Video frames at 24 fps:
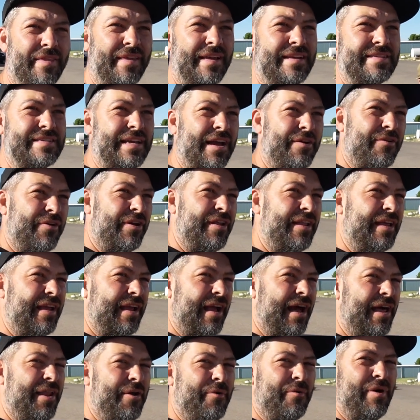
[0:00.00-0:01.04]
things I really
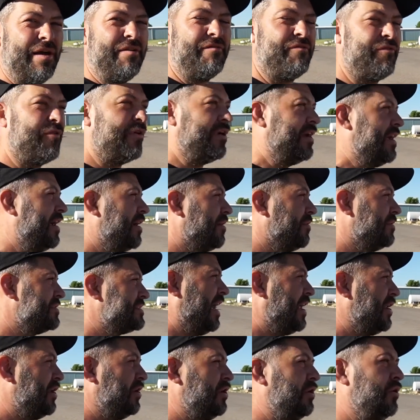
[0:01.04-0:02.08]
kind of went for here was
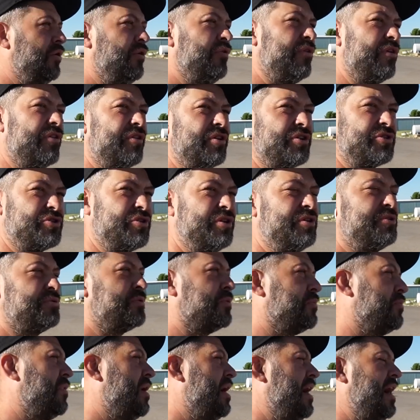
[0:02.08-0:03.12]
I knew that the streets
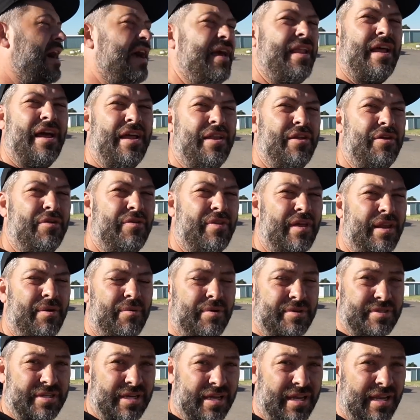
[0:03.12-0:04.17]
are wide. I knew that it
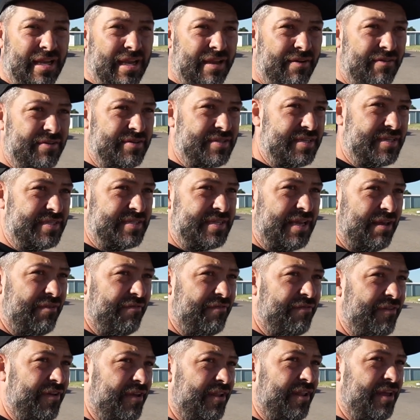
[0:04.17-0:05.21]
wasn't going to give us the same
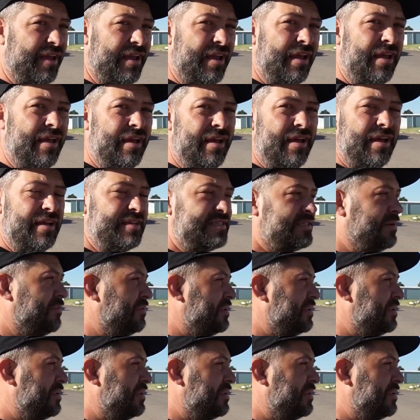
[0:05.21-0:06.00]
feeling as some